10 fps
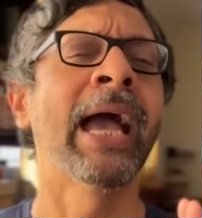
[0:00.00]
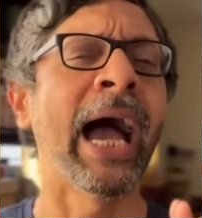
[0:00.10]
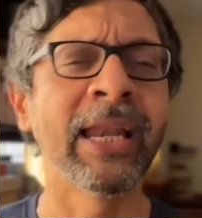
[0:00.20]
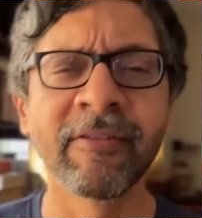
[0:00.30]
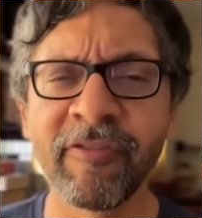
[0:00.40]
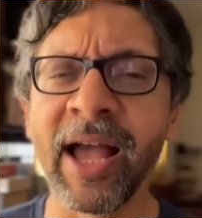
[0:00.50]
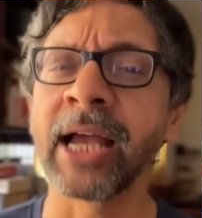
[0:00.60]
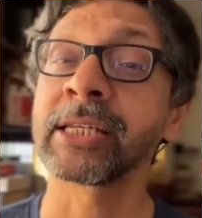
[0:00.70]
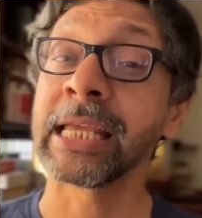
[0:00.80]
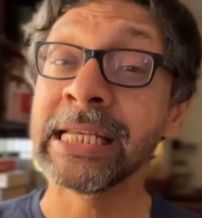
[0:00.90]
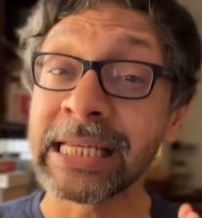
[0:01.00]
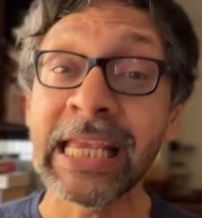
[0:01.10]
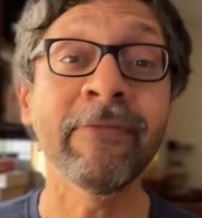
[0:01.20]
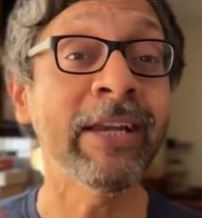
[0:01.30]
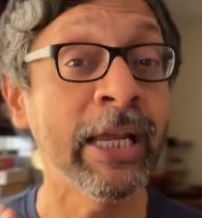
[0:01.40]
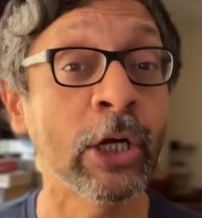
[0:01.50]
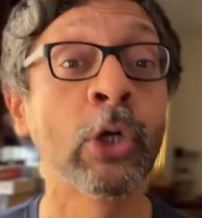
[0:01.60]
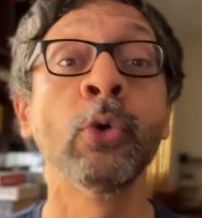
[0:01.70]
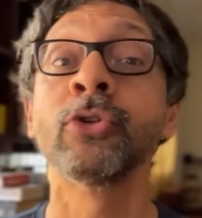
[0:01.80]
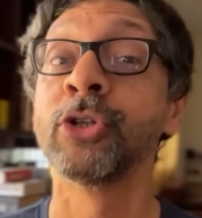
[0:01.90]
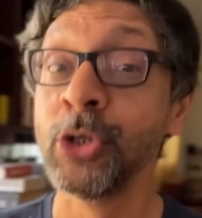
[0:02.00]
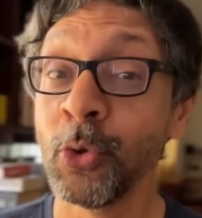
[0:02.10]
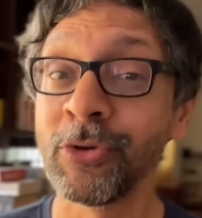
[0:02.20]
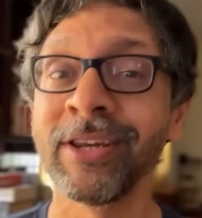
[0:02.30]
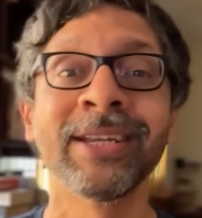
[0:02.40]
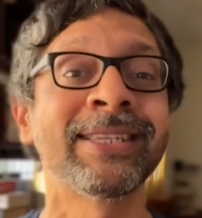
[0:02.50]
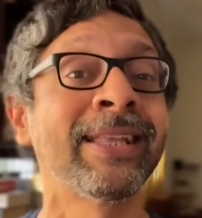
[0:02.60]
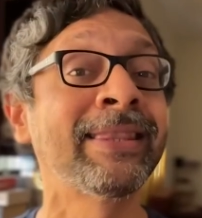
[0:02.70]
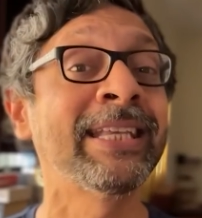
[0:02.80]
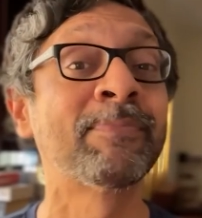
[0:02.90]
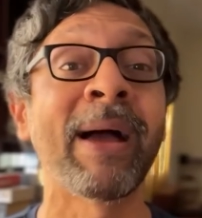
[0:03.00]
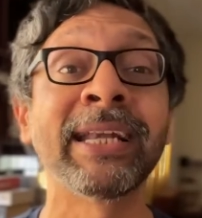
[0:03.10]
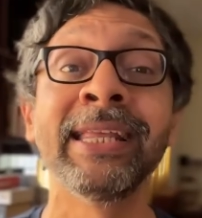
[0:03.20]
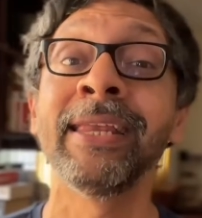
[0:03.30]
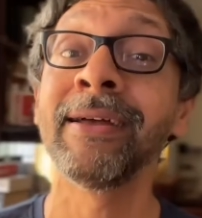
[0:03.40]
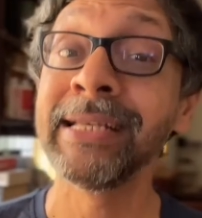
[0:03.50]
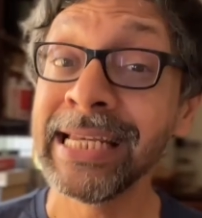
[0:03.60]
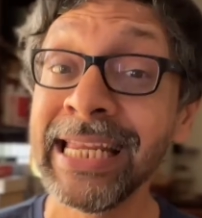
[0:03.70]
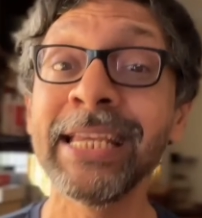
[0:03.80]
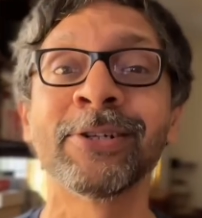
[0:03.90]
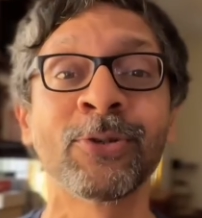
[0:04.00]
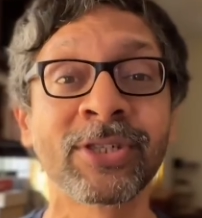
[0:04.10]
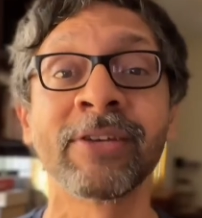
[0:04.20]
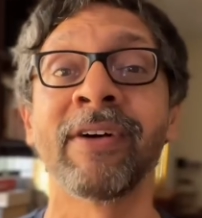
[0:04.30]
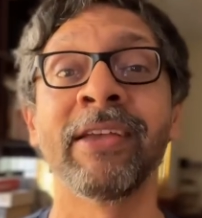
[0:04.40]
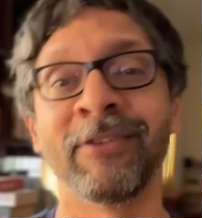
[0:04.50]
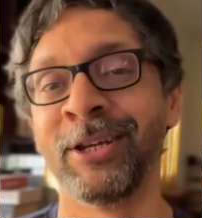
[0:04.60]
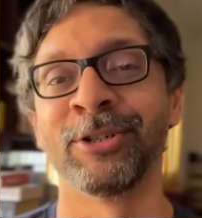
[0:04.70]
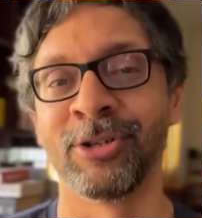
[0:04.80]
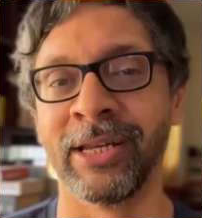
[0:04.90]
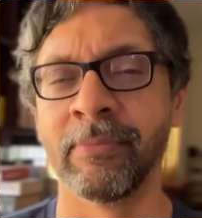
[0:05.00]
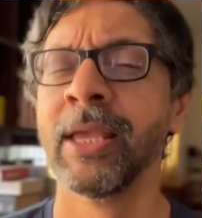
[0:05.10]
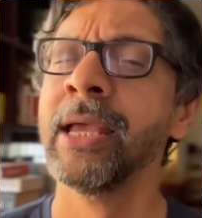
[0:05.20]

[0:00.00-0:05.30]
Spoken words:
and in fact, it even includes nutrients that these bacteria need to survive initially.